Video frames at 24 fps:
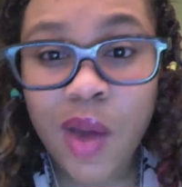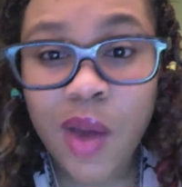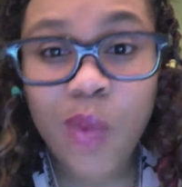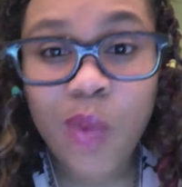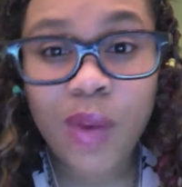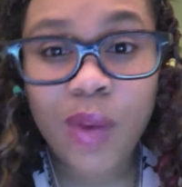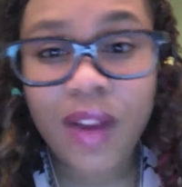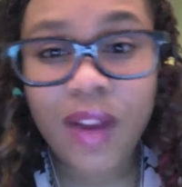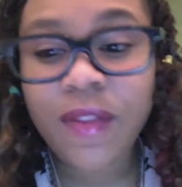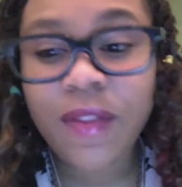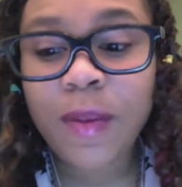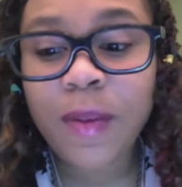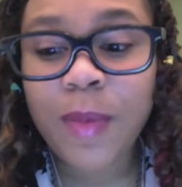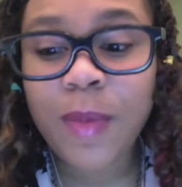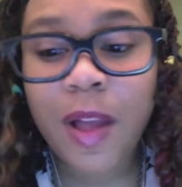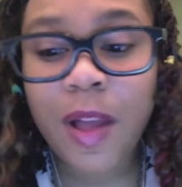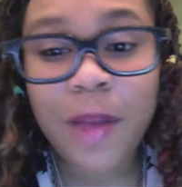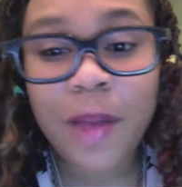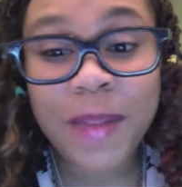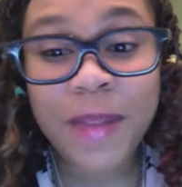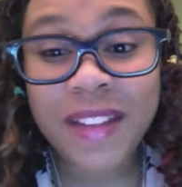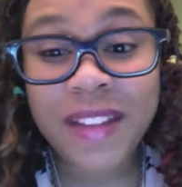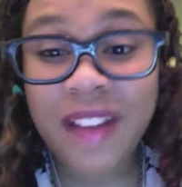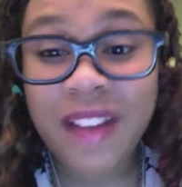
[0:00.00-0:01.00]
Whenever
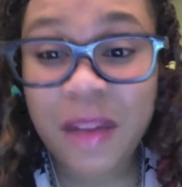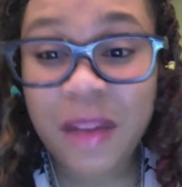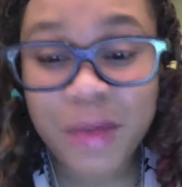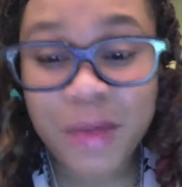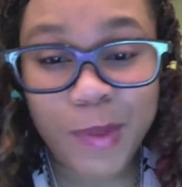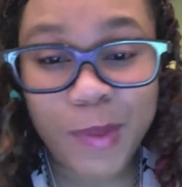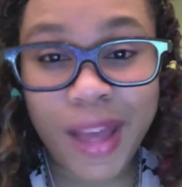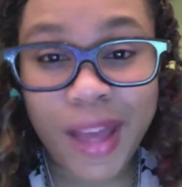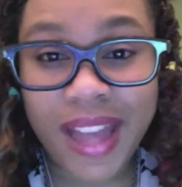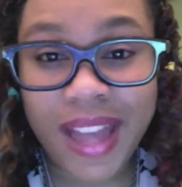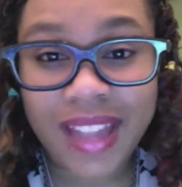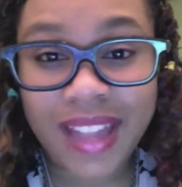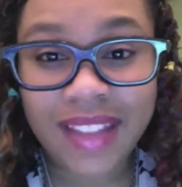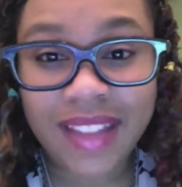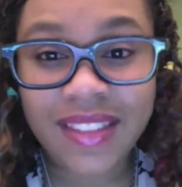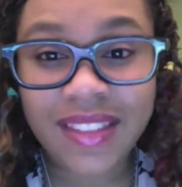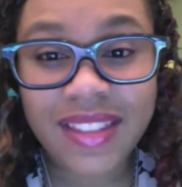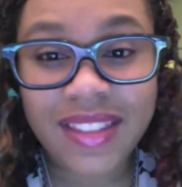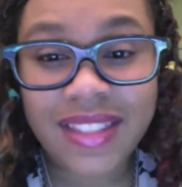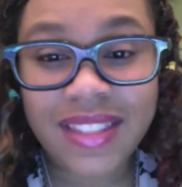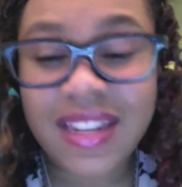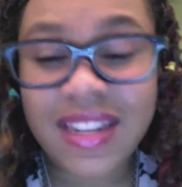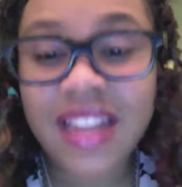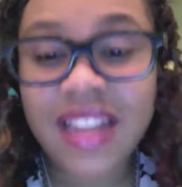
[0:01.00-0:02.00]
Block B comes back,
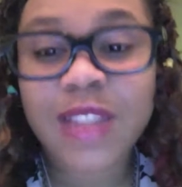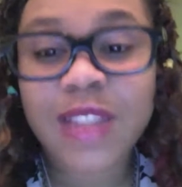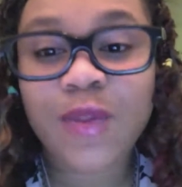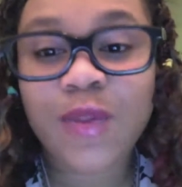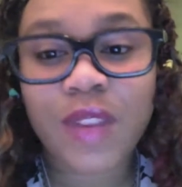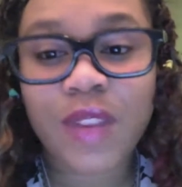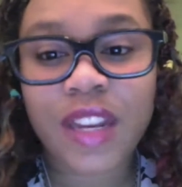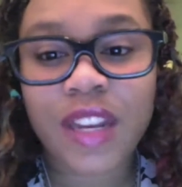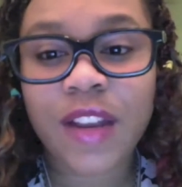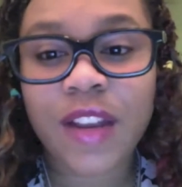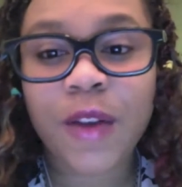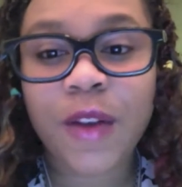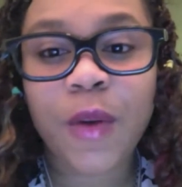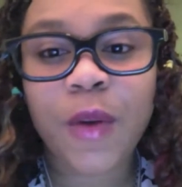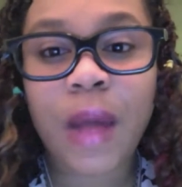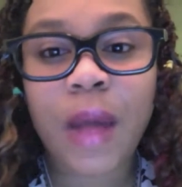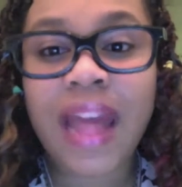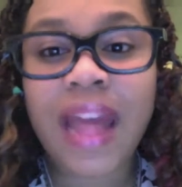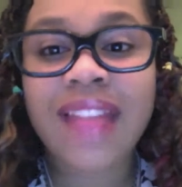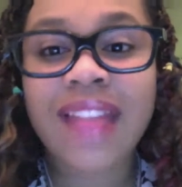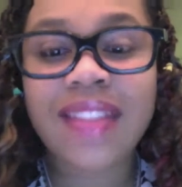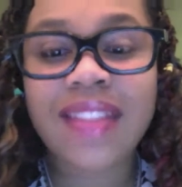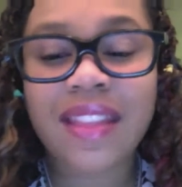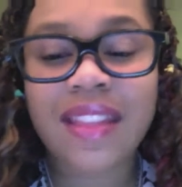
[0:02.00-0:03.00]
this next video
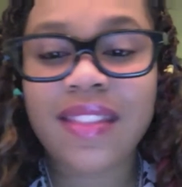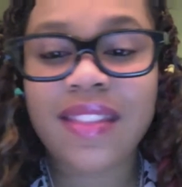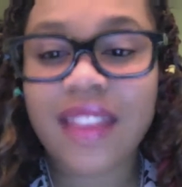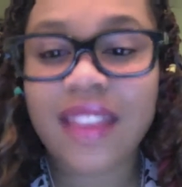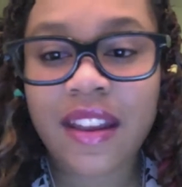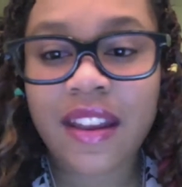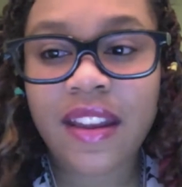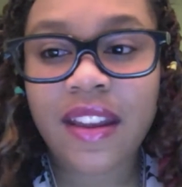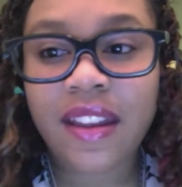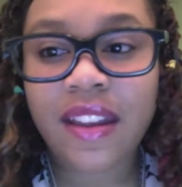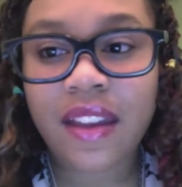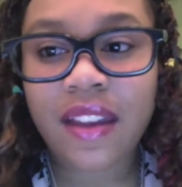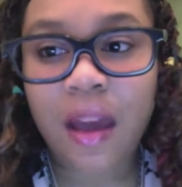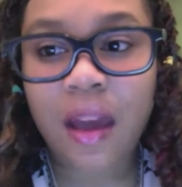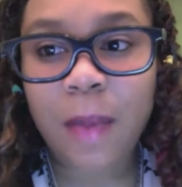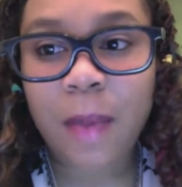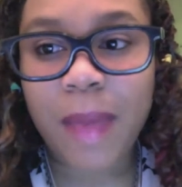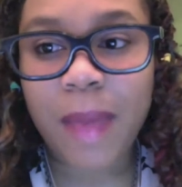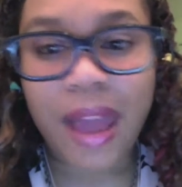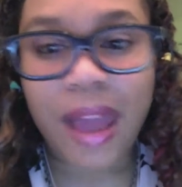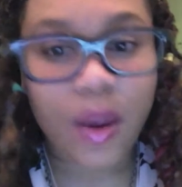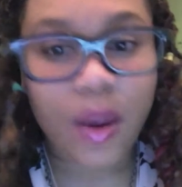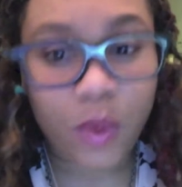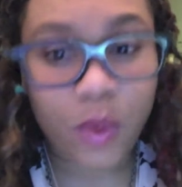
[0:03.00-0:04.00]
that they come
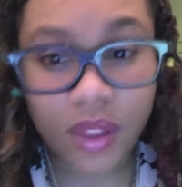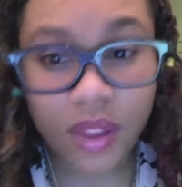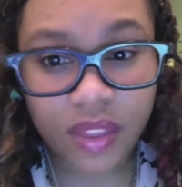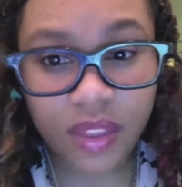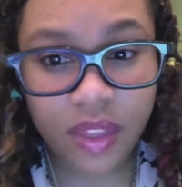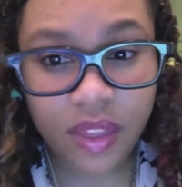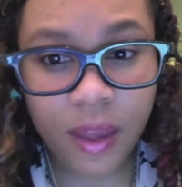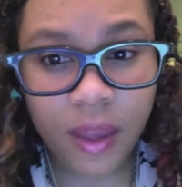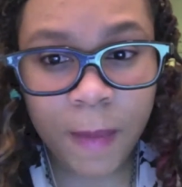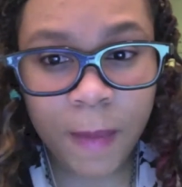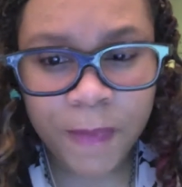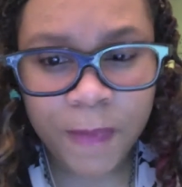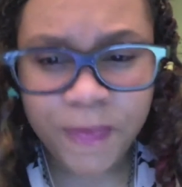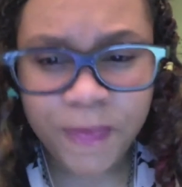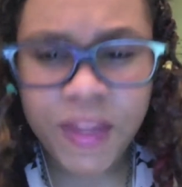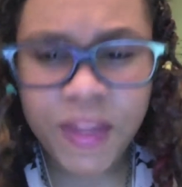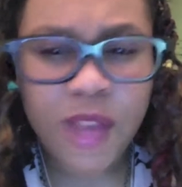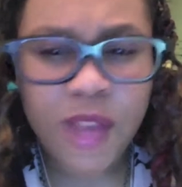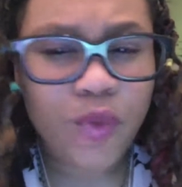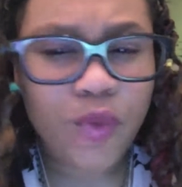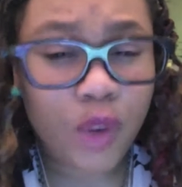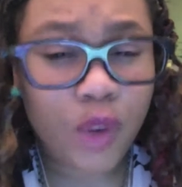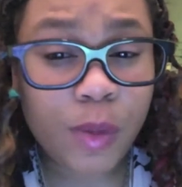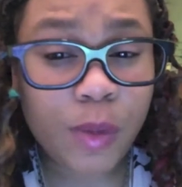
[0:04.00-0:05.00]
back with,
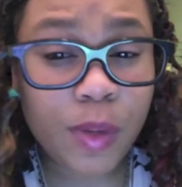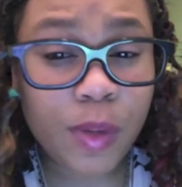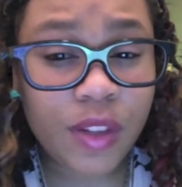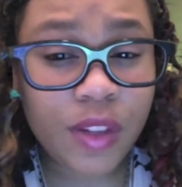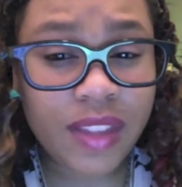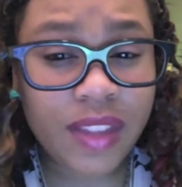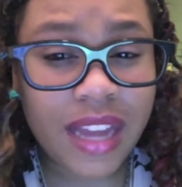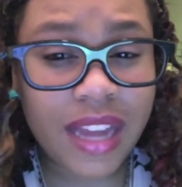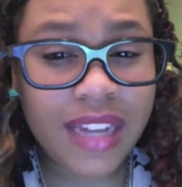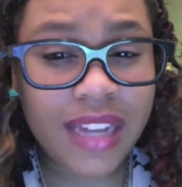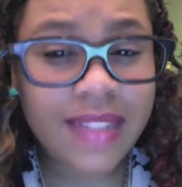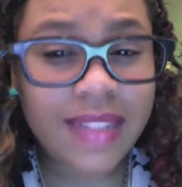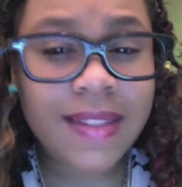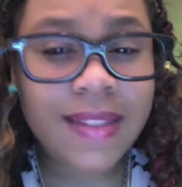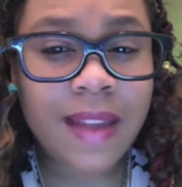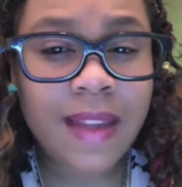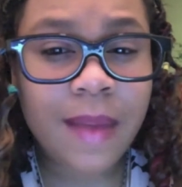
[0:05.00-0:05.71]
rumored that it's